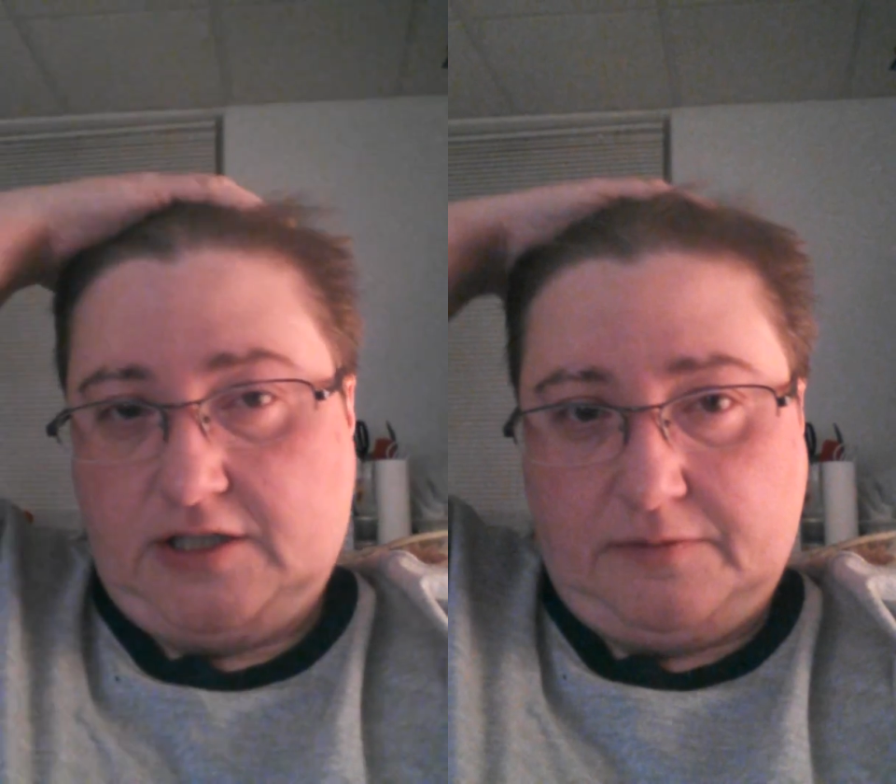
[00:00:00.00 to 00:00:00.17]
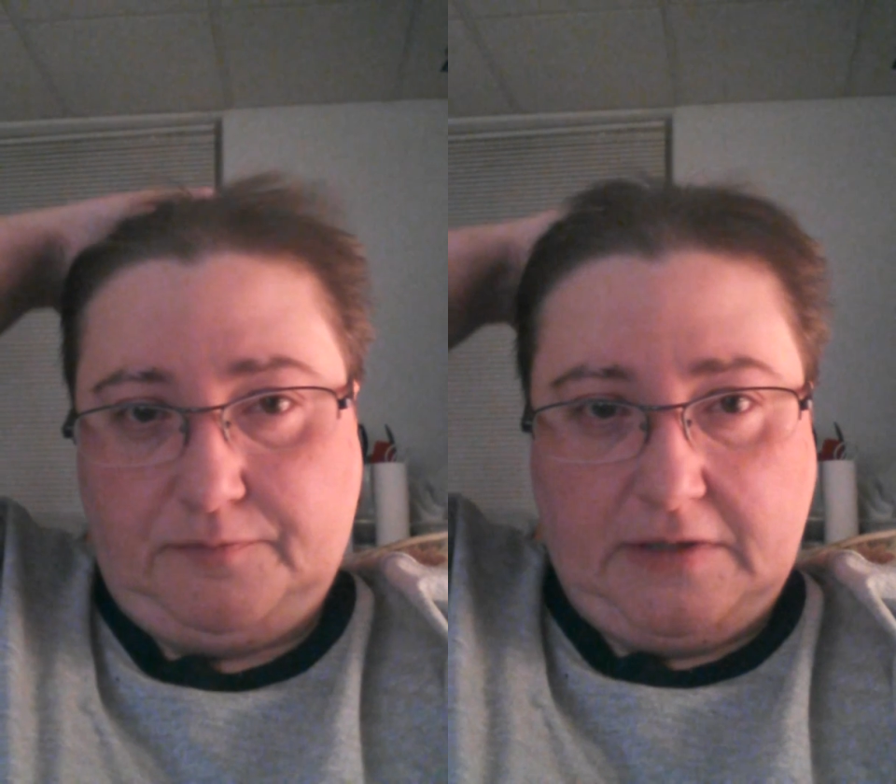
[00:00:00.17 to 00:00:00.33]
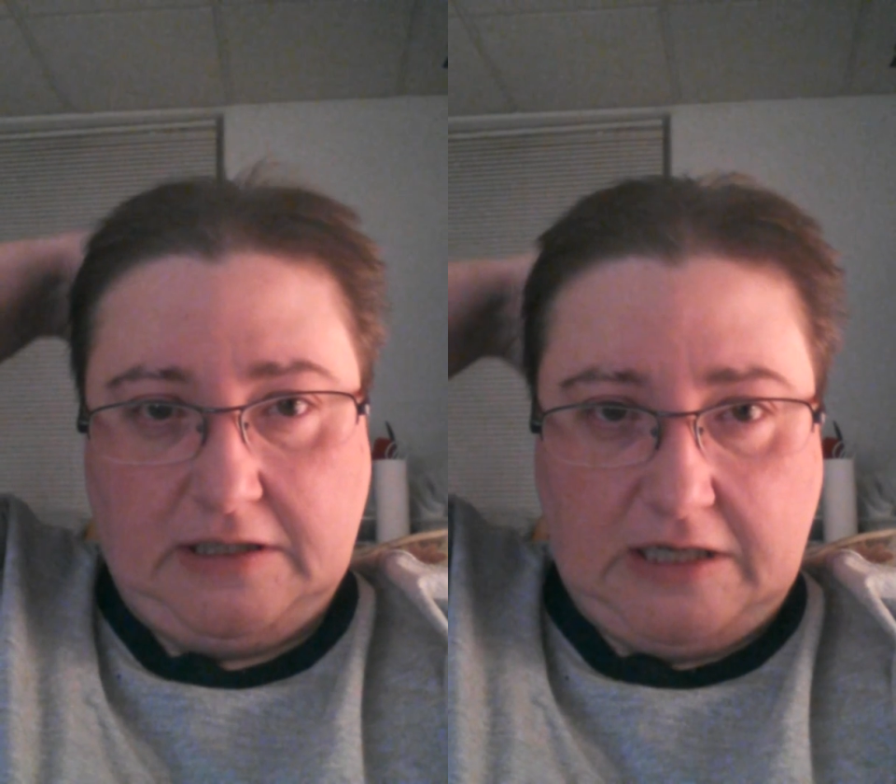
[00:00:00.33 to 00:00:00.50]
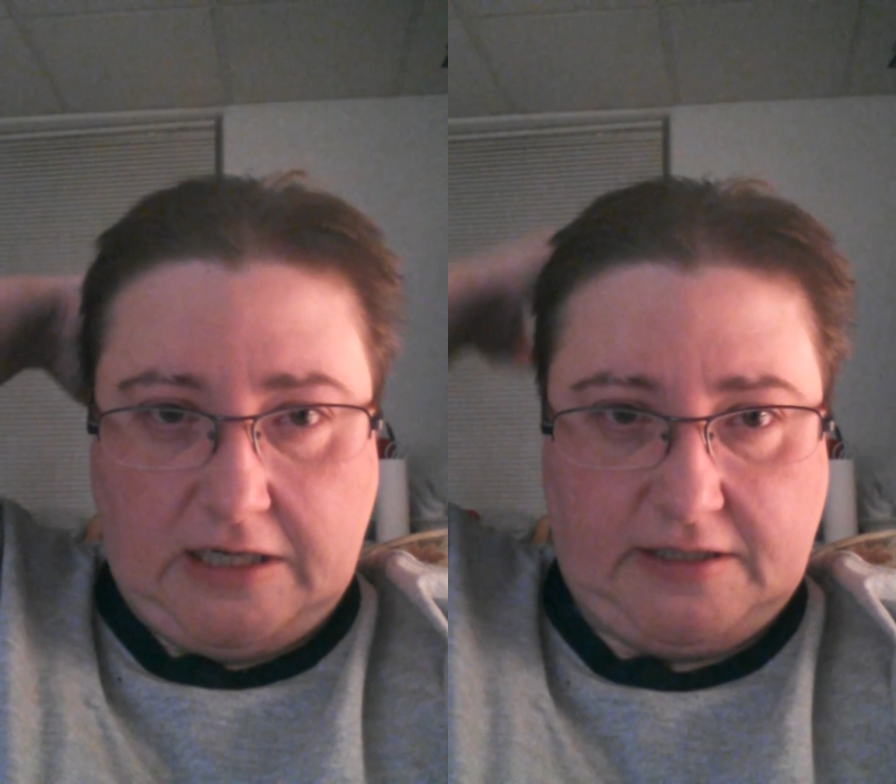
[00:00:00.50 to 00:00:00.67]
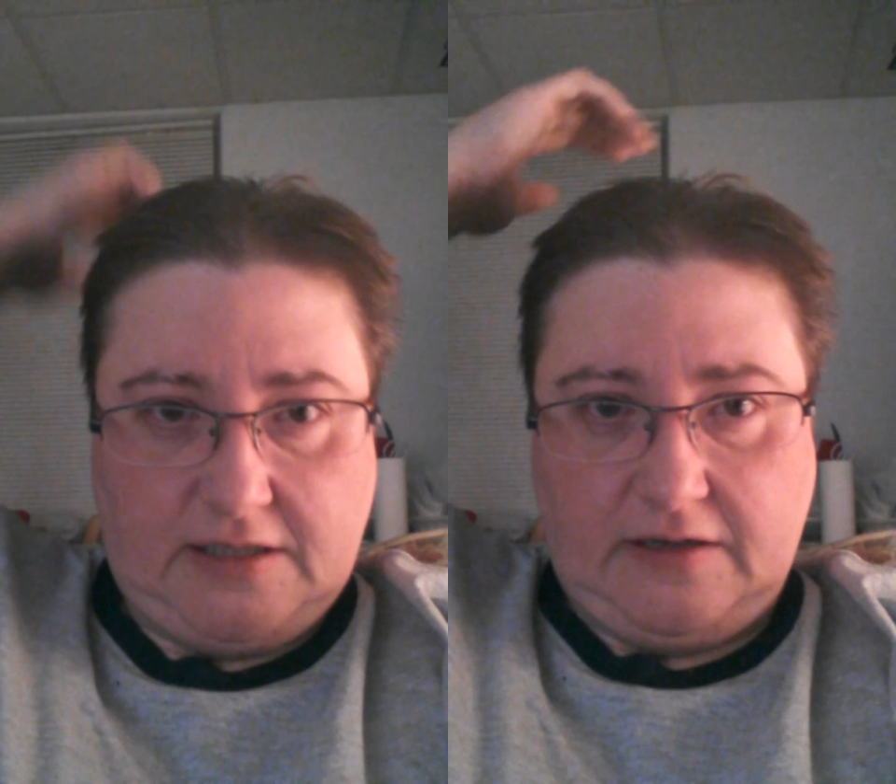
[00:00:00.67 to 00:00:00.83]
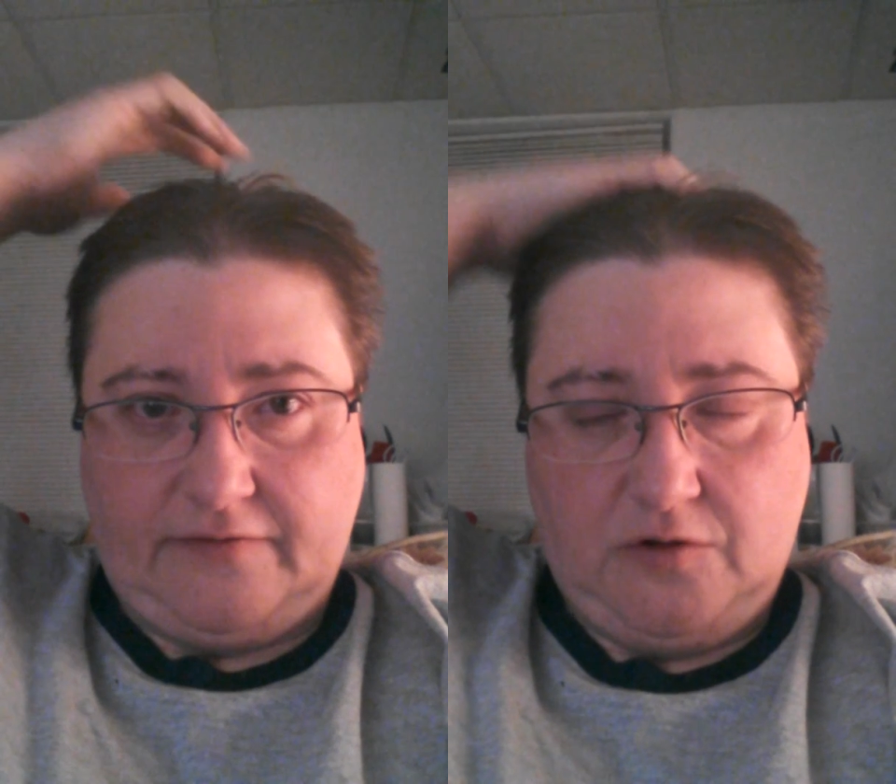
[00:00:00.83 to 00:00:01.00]
Just been a lot
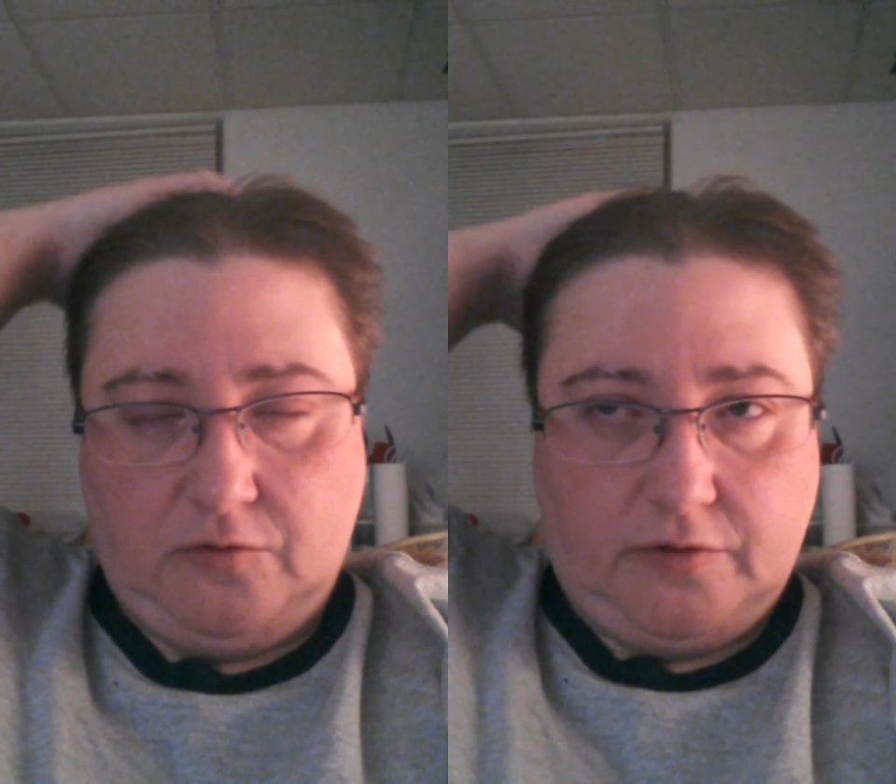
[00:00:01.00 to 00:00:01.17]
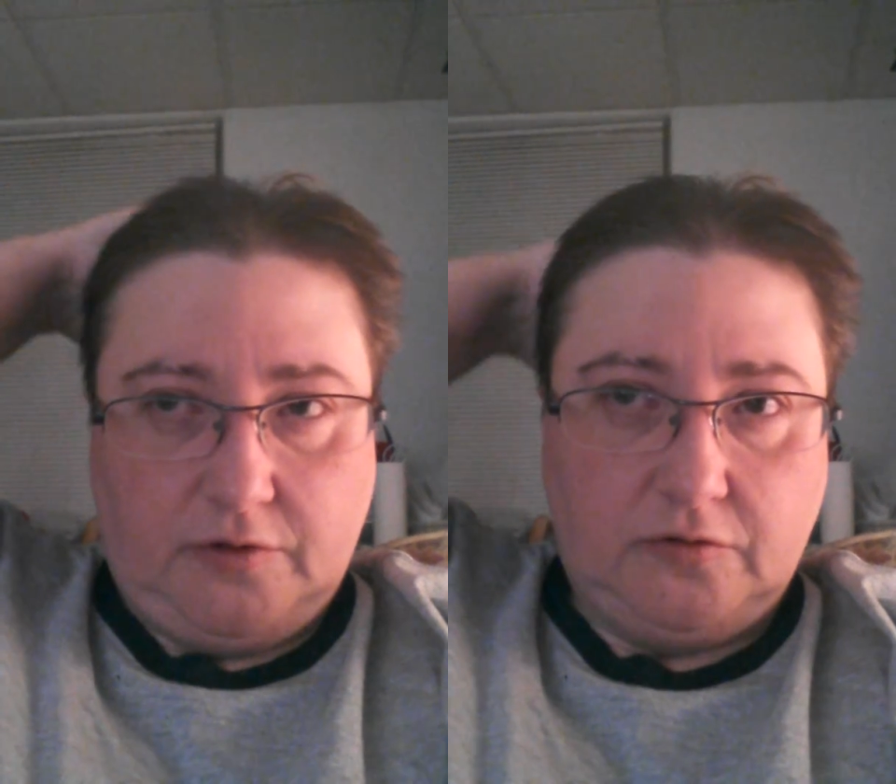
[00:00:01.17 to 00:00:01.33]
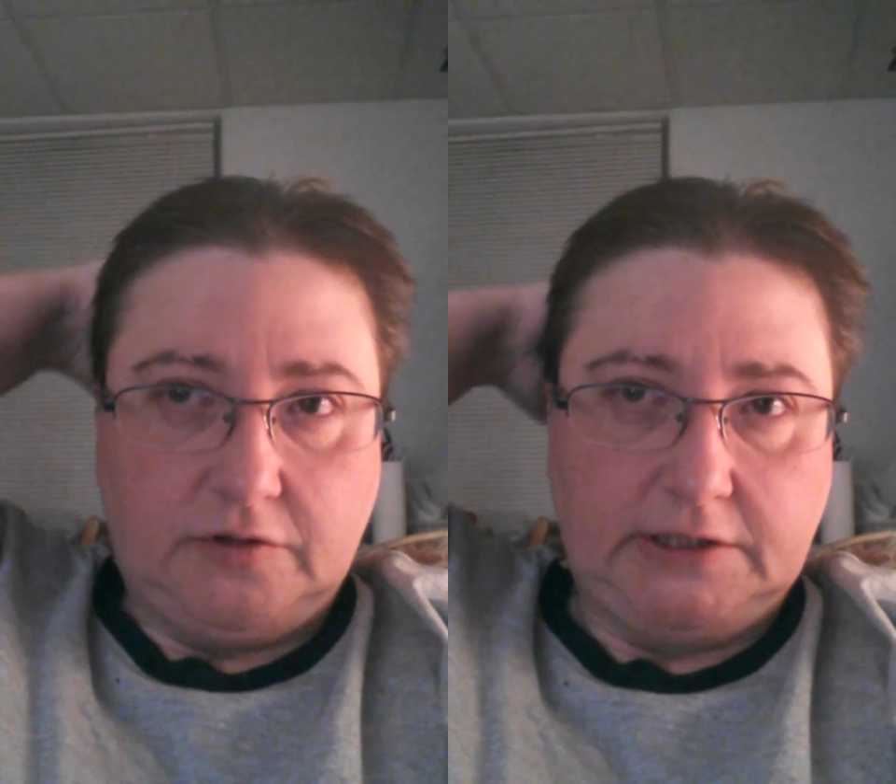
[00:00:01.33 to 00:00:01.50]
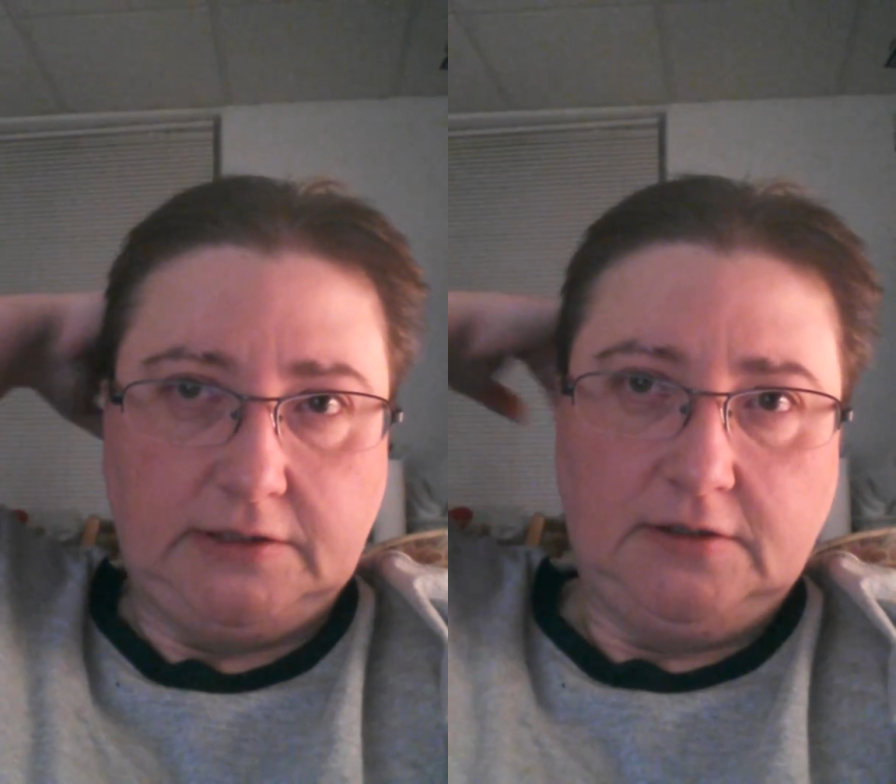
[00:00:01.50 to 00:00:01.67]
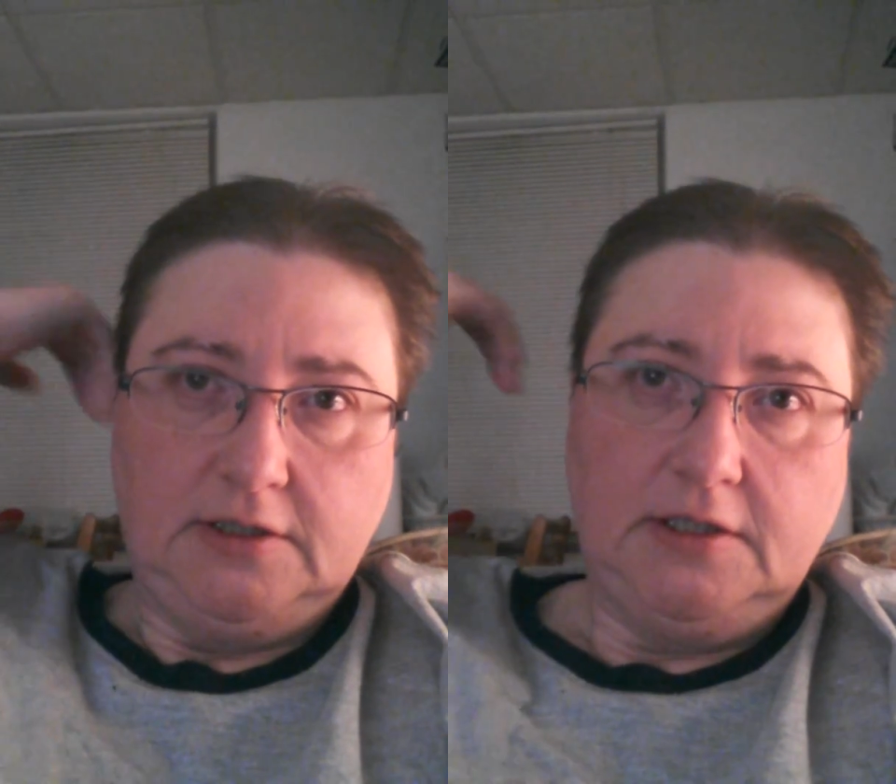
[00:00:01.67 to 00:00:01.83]
of stuff going on.